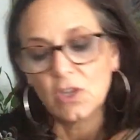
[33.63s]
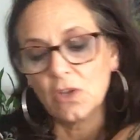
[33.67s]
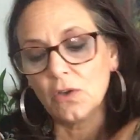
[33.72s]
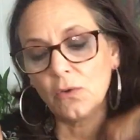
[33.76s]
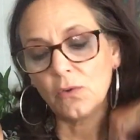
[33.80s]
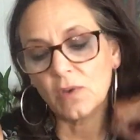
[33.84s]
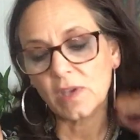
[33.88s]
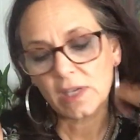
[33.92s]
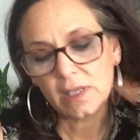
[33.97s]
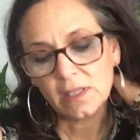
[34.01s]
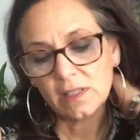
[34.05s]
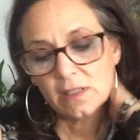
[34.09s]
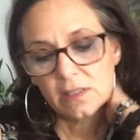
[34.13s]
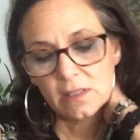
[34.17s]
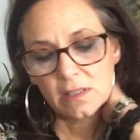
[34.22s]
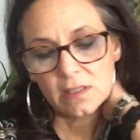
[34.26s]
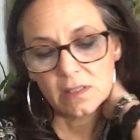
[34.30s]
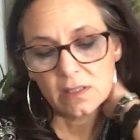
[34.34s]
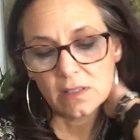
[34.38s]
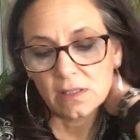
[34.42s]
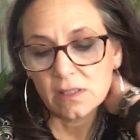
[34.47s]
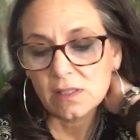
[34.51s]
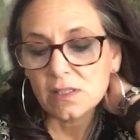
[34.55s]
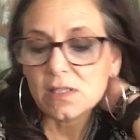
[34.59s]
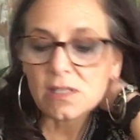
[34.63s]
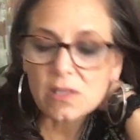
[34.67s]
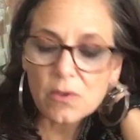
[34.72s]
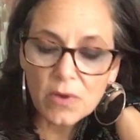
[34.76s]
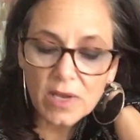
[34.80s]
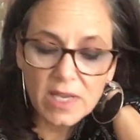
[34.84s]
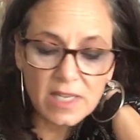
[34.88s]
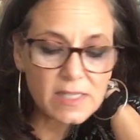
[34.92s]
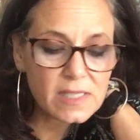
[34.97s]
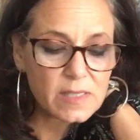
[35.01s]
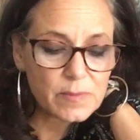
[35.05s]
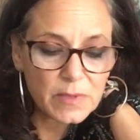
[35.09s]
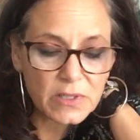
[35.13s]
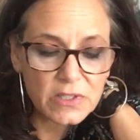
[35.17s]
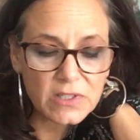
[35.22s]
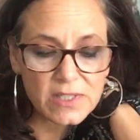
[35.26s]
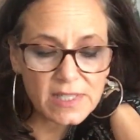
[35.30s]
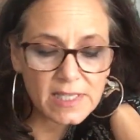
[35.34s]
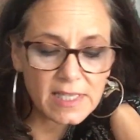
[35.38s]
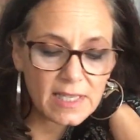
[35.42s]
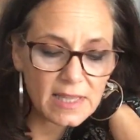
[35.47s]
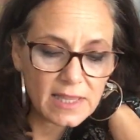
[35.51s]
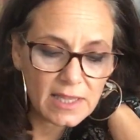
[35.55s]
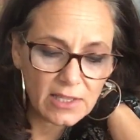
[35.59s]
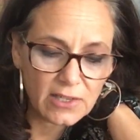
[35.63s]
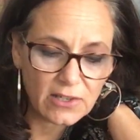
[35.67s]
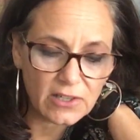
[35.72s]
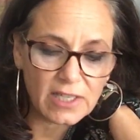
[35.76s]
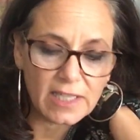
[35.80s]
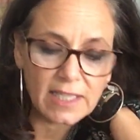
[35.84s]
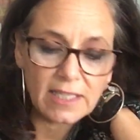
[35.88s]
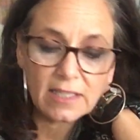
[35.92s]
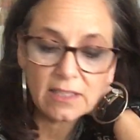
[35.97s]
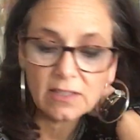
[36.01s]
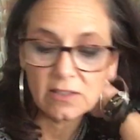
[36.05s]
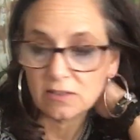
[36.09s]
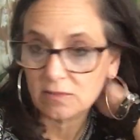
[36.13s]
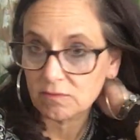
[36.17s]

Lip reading: Okay, so a conspiracy theory,